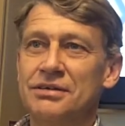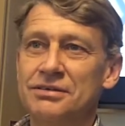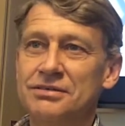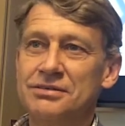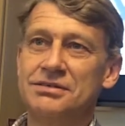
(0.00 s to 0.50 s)

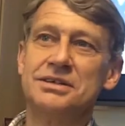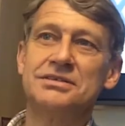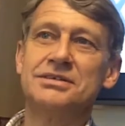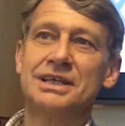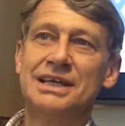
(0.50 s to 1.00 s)
the
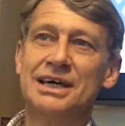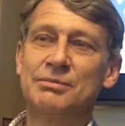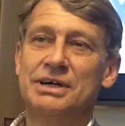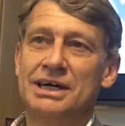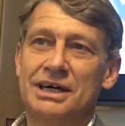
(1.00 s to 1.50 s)
digital
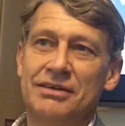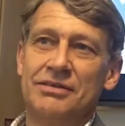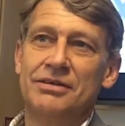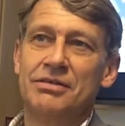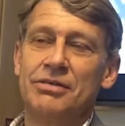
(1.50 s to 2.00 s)
lab
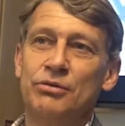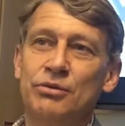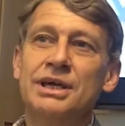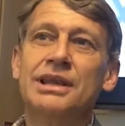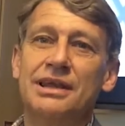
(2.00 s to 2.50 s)
and the
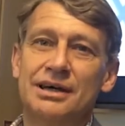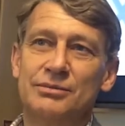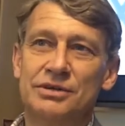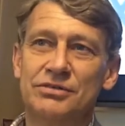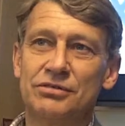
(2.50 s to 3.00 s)
real lab.